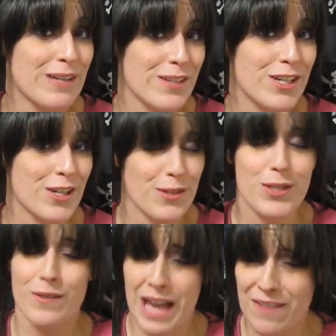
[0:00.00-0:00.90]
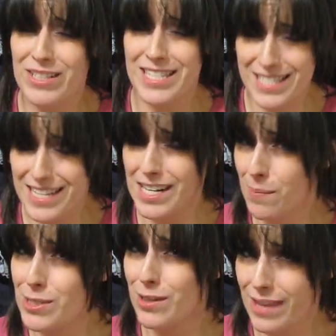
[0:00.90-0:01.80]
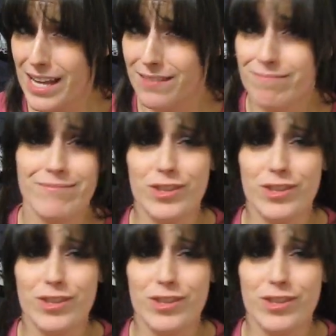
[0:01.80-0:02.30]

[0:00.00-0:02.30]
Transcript: of this show, so if you haven't seen up till then,